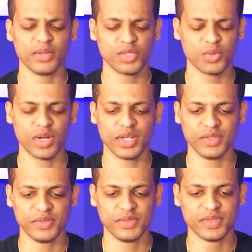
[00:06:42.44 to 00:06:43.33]
when I was
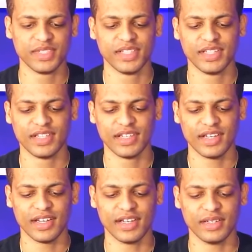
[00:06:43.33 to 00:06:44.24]
12,
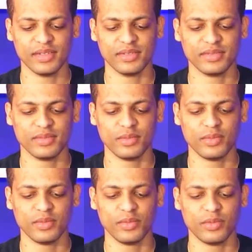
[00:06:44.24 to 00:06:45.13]
uh,
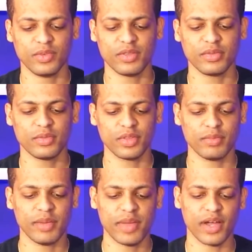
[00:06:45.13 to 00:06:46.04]
with
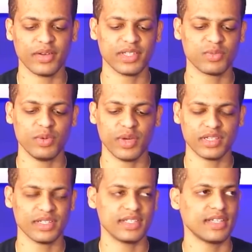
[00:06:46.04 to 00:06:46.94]
with my parents, we
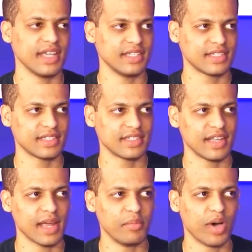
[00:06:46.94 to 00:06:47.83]
went to the states,
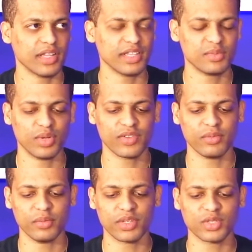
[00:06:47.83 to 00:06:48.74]
and I bought this book
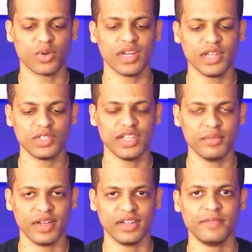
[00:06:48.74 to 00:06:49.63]
from a bookstore in
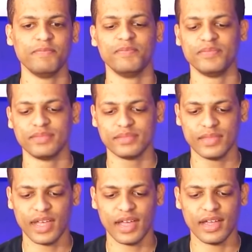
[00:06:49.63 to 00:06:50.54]
HTML,
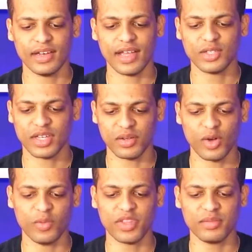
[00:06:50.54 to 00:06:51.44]
and I took it
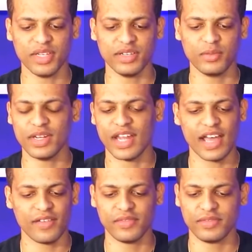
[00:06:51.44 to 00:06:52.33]
home with me. We didn't
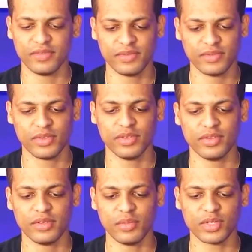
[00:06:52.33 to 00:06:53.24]
have
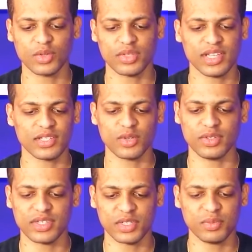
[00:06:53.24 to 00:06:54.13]
bookstores that
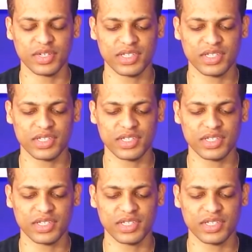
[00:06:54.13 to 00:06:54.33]
sold such